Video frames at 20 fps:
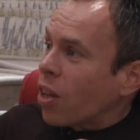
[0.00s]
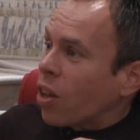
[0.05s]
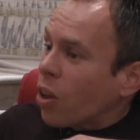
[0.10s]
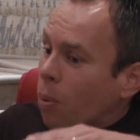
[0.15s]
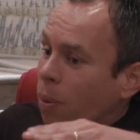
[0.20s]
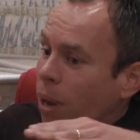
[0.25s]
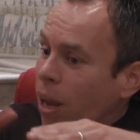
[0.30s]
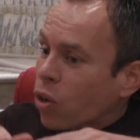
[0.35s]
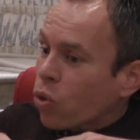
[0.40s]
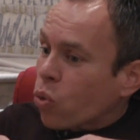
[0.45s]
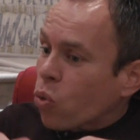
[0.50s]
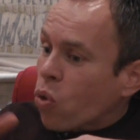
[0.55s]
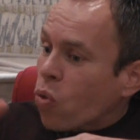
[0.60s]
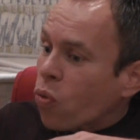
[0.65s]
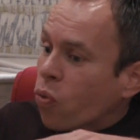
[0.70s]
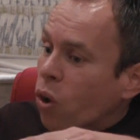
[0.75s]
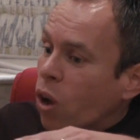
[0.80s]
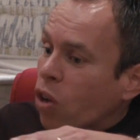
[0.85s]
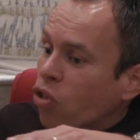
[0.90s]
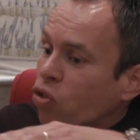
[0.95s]
a black
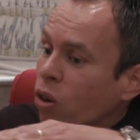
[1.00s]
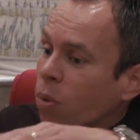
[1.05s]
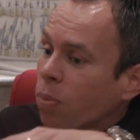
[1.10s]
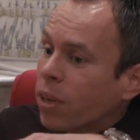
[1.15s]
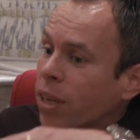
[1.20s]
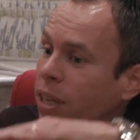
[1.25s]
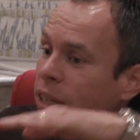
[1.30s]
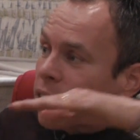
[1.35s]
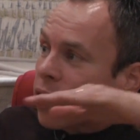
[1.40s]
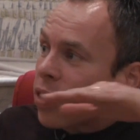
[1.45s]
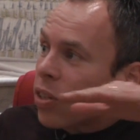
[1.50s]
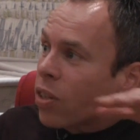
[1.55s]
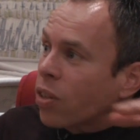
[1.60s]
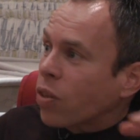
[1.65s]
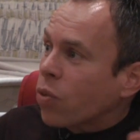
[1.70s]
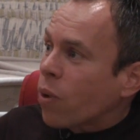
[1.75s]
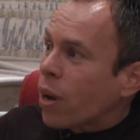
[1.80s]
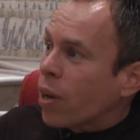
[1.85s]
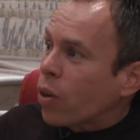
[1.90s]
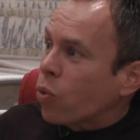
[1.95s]
dwarf. Trumpkin's
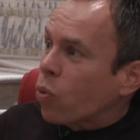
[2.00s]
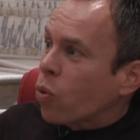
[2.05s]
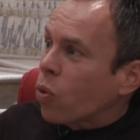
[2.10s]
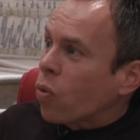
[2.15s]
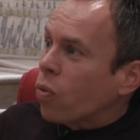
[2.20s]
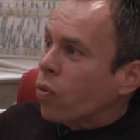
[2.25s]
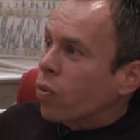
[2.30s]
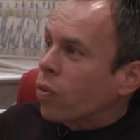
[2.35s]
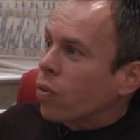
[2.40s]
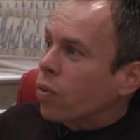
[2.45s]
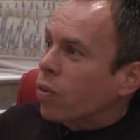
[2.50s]
the red dwarf.